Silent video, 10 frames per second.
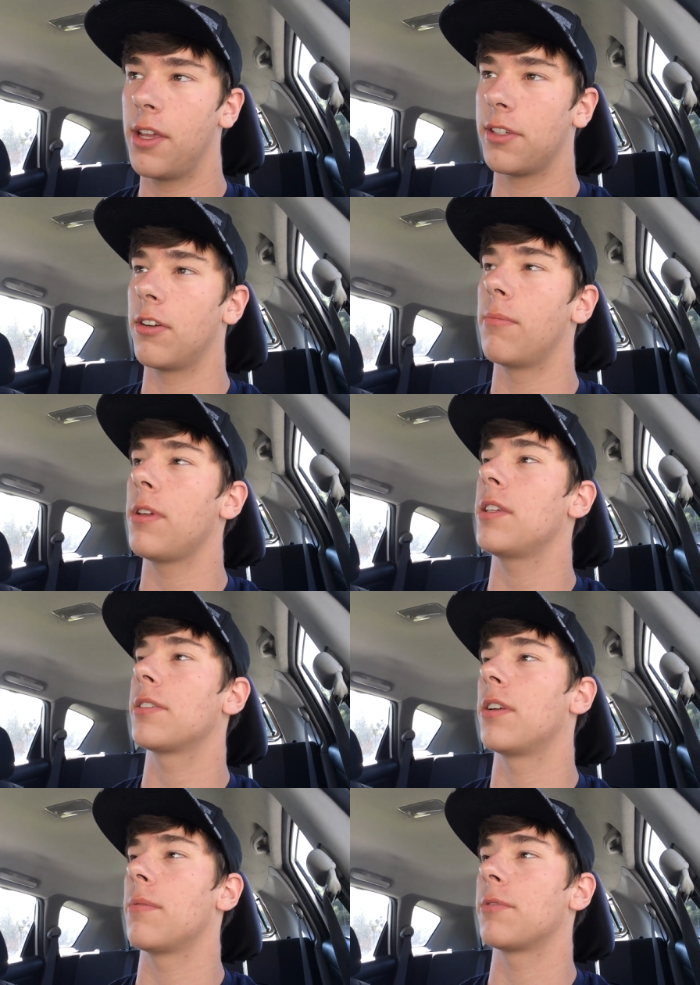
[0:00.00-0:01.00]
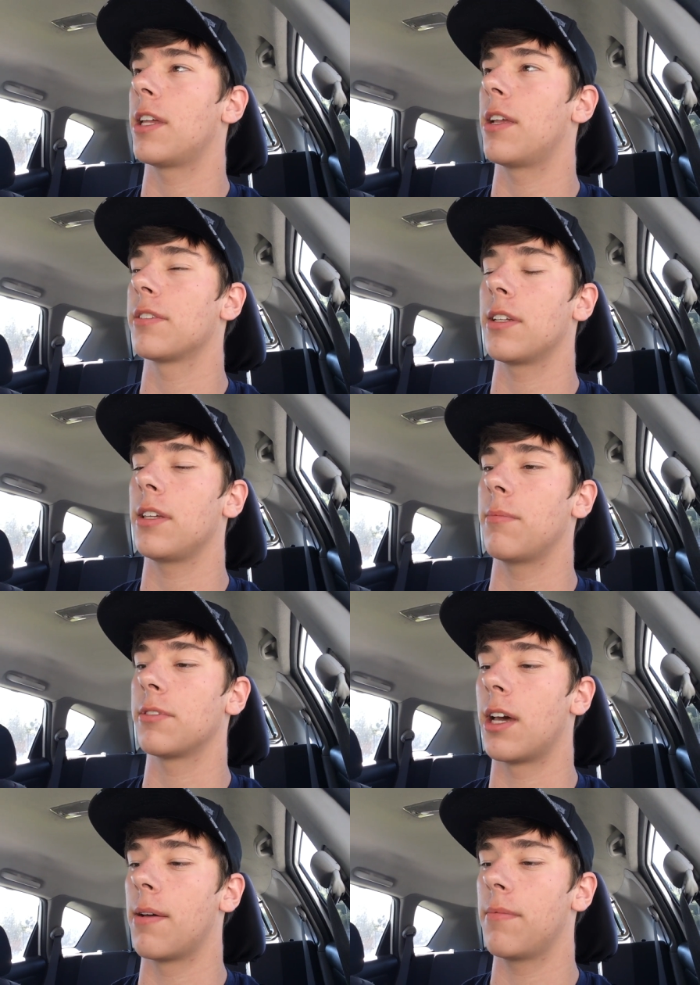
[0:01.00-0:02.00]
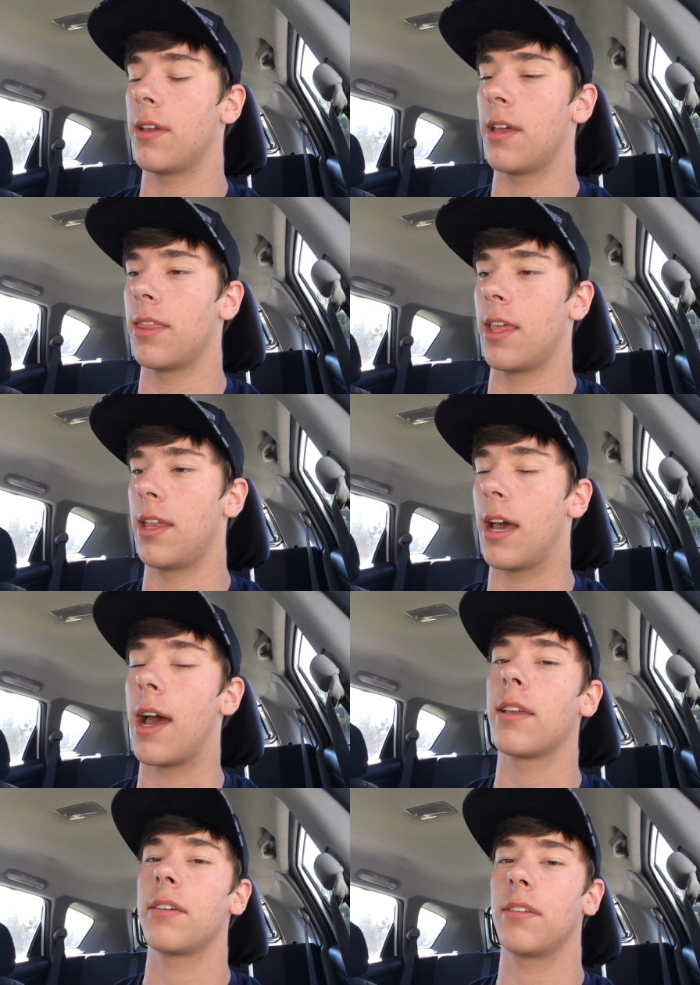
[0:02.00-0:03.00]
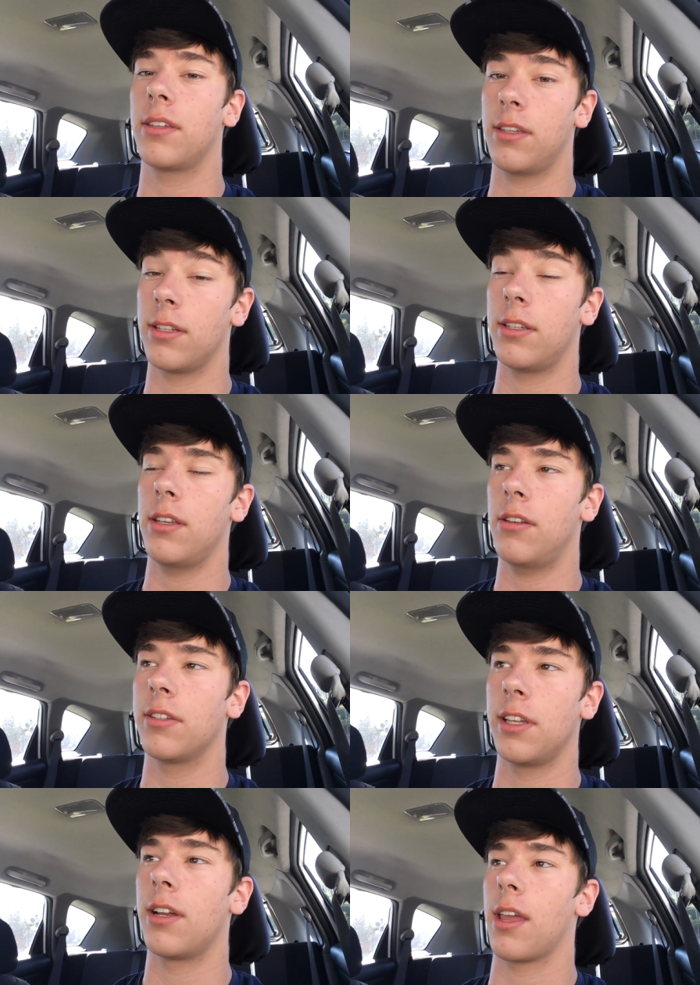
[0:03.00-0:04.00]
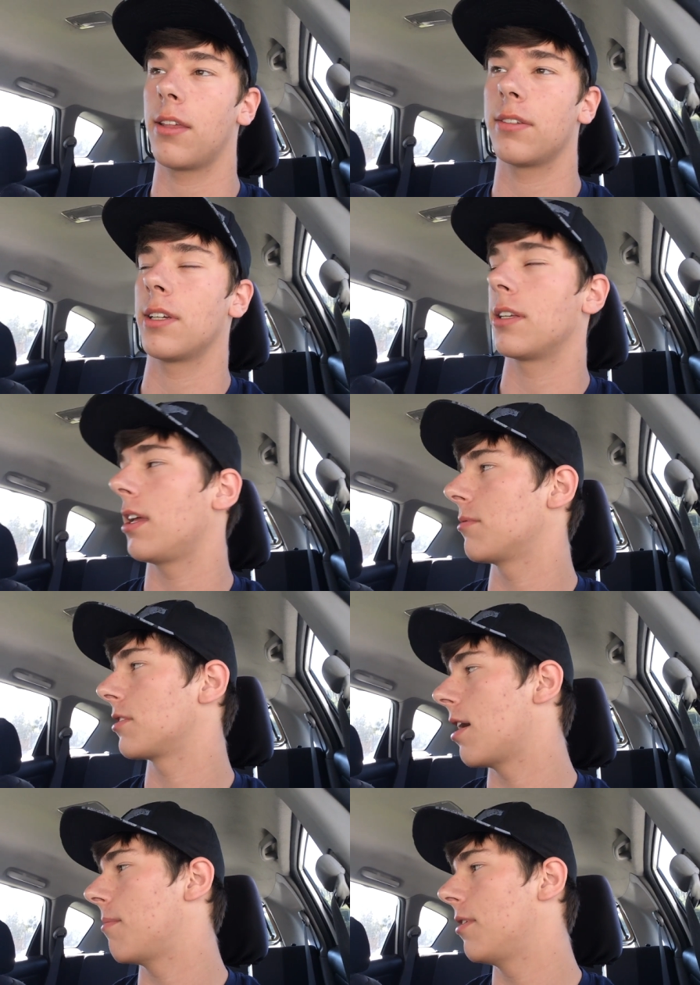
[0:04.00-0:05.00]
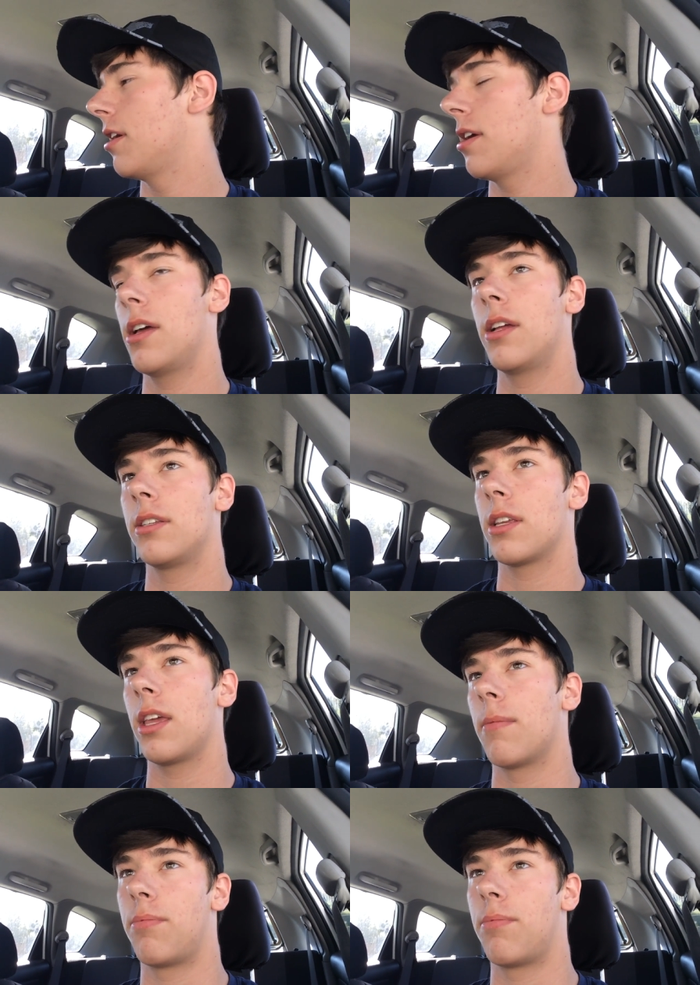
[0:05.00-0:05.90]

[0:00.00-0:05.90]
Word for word: So me and Estonium sat outside GameStop. And then I continued to sit outside GameStop to get a